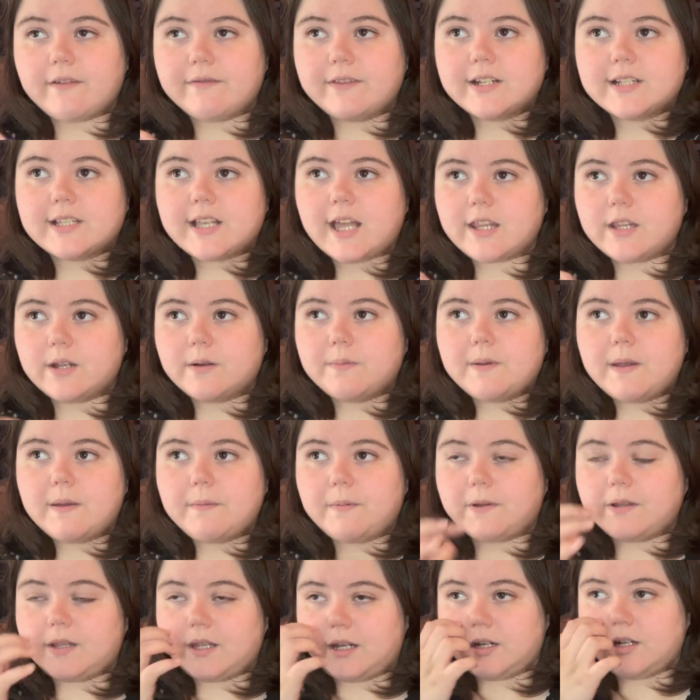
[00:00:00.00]
There's other
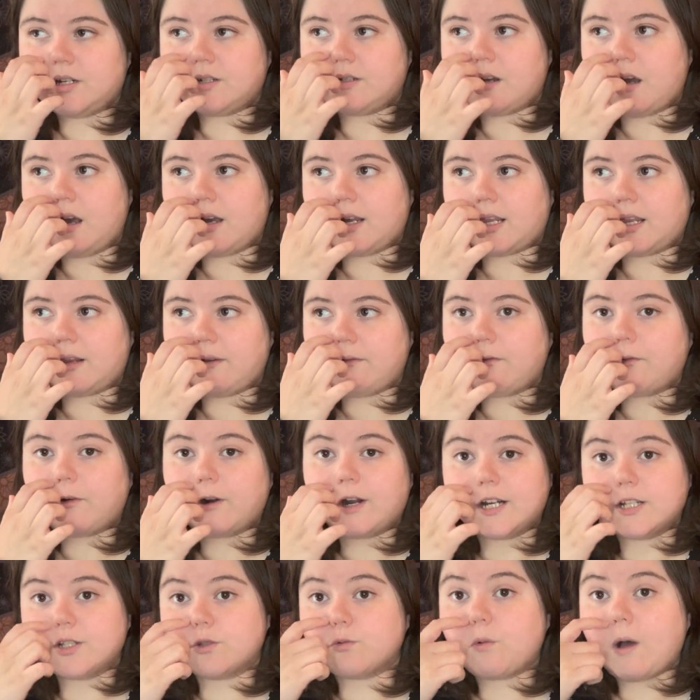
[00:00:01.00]
people that you're talking
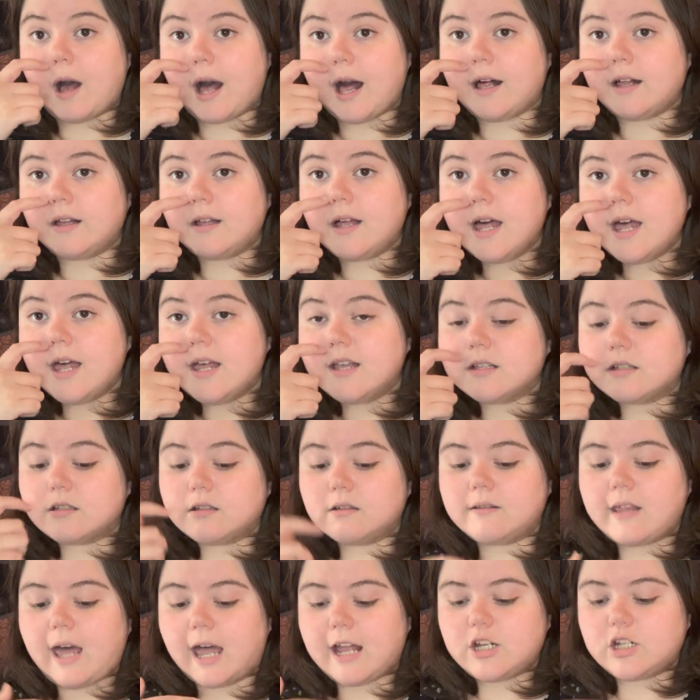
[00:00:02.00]
for as well.
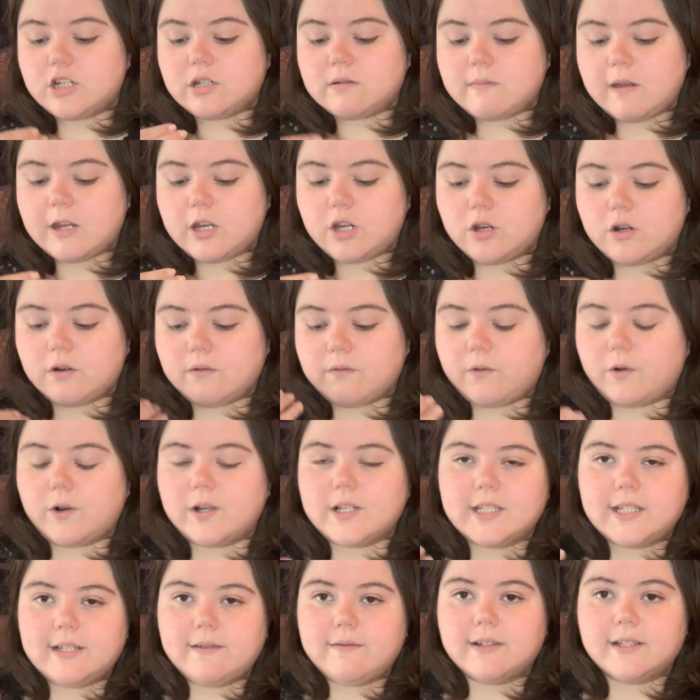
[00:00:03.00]
So that should make your
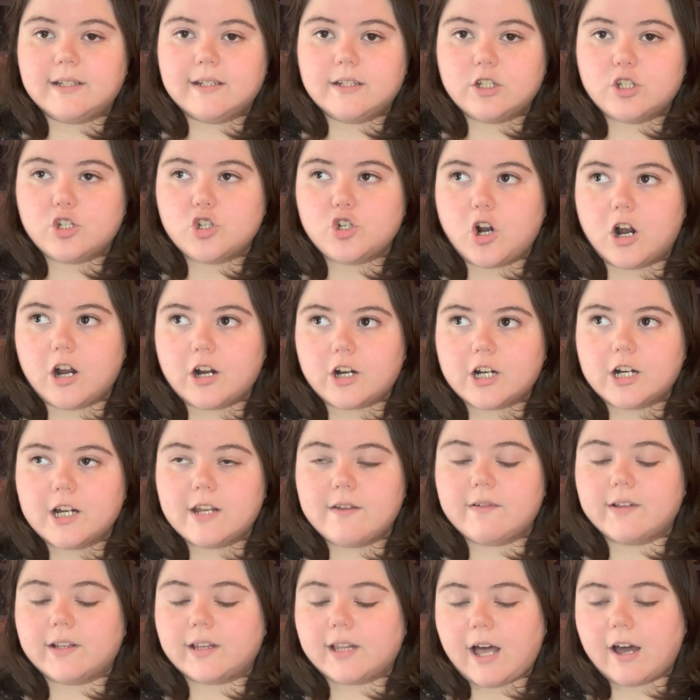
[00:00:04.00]
voice even stronger,
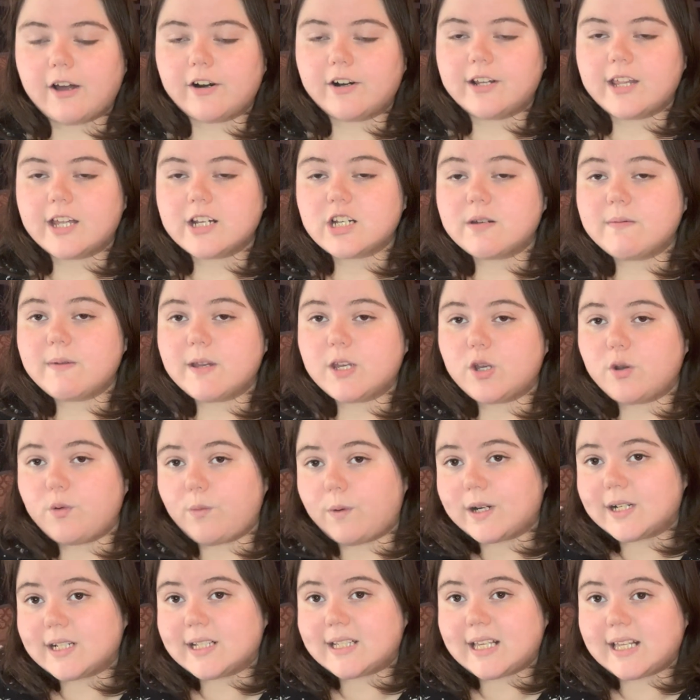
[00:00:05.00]
even louder. That should make you
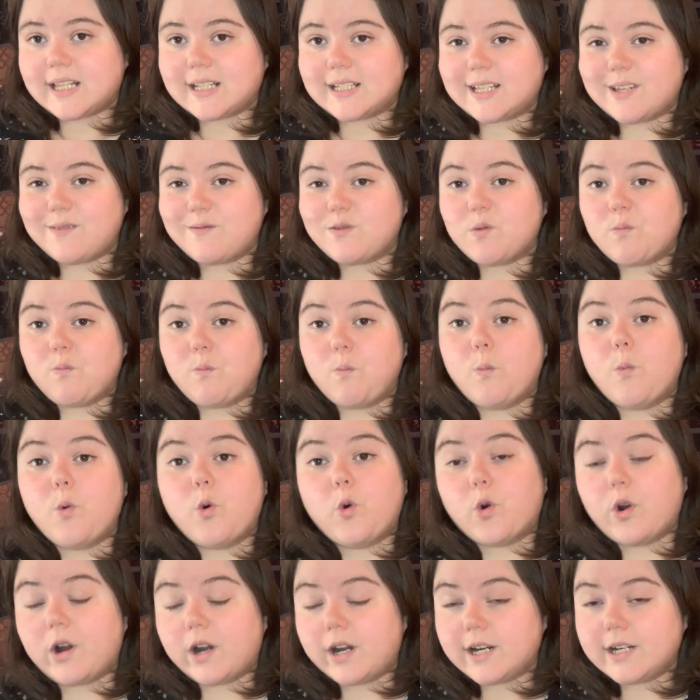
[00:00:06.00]
want to say this even
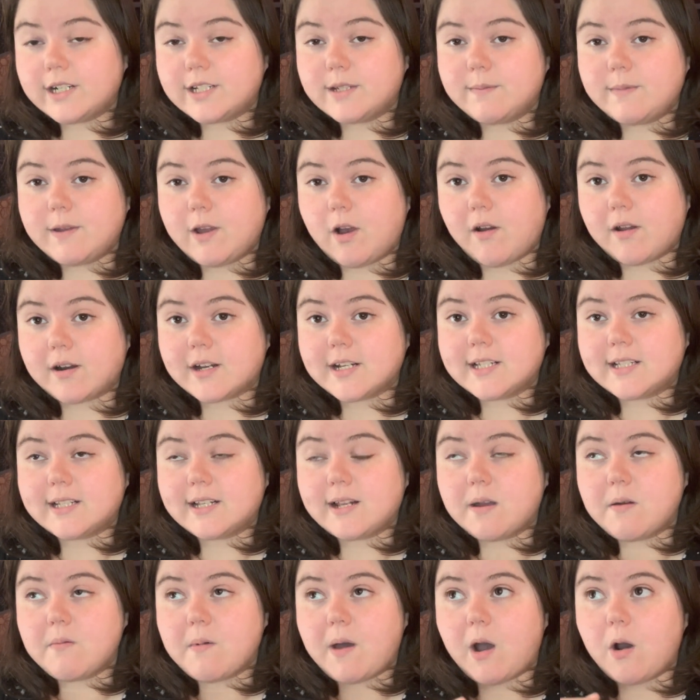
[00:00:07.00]
more, to be honest,
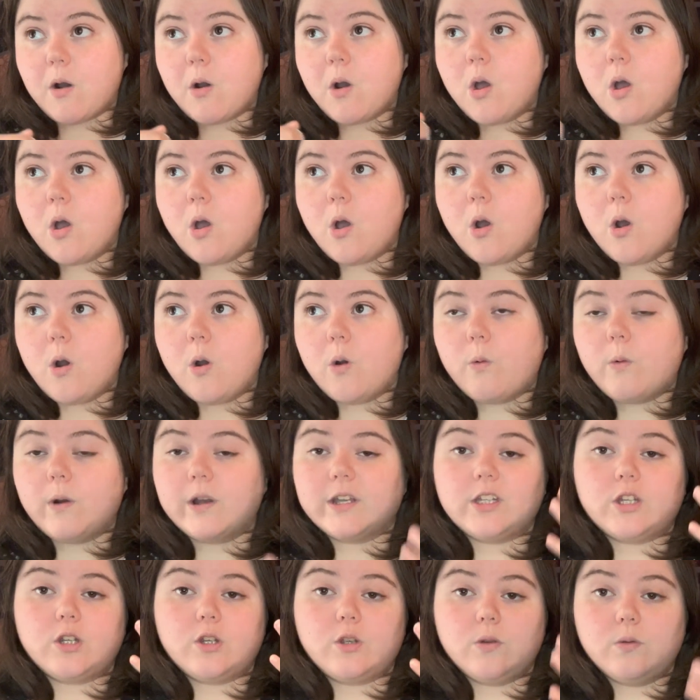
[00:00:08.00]
about
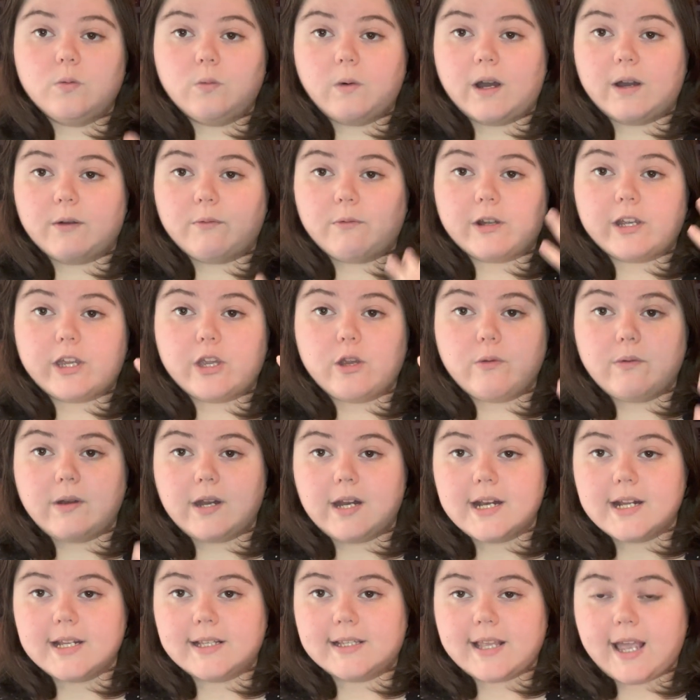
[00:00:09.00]
what you want, what you
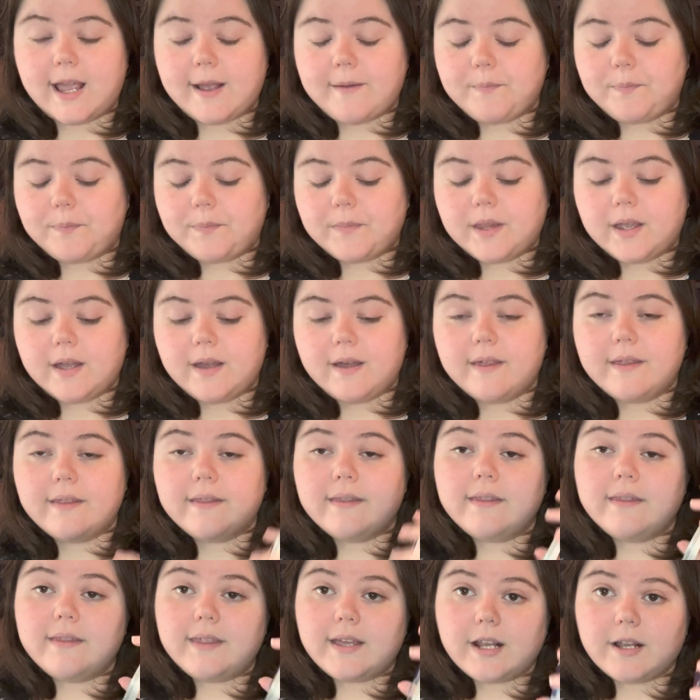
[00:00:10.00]
need to say.
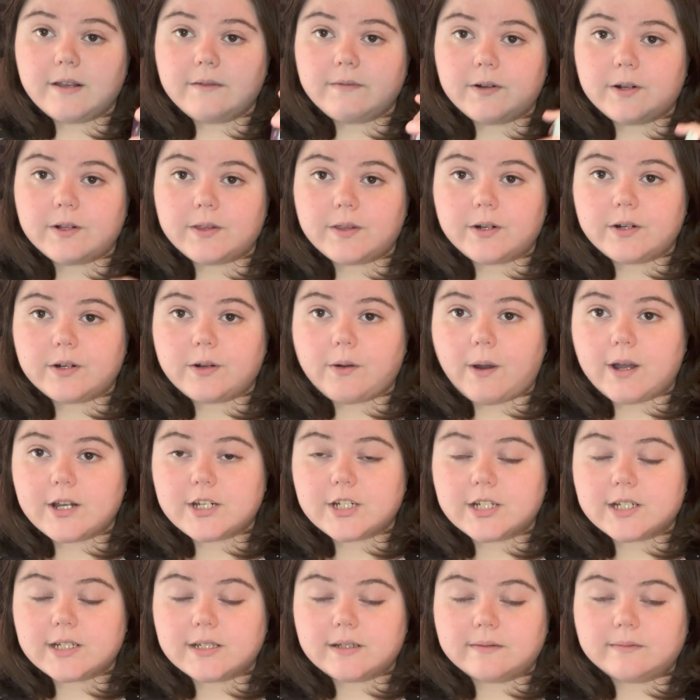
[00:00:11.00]
Think of your third
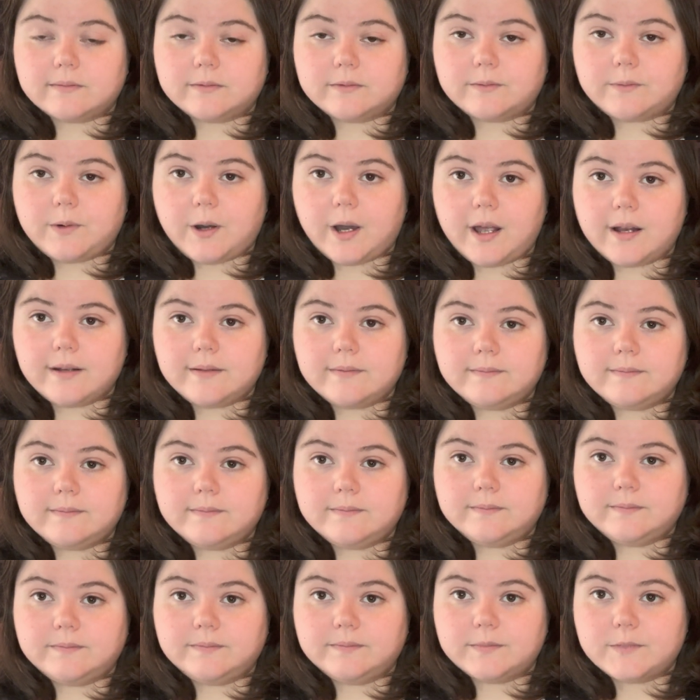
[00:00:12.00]
question. 1,
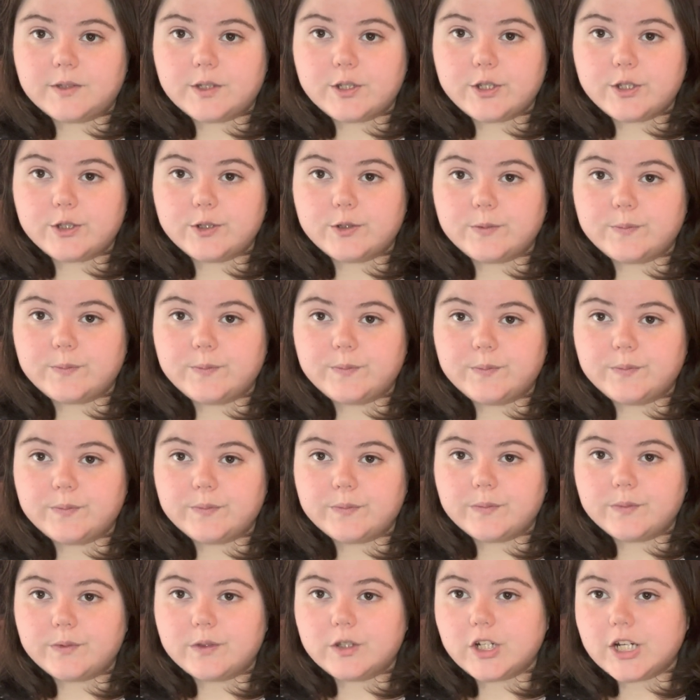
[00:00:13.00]
2,
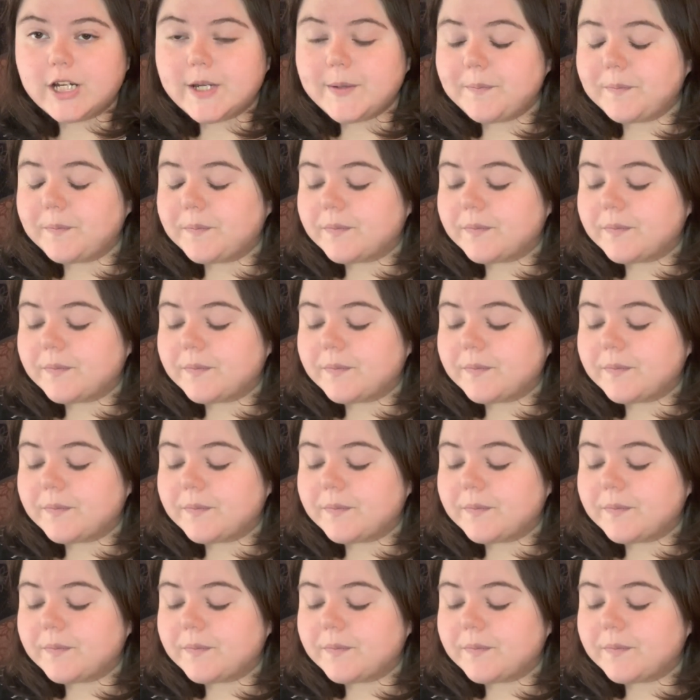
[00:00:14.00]
3.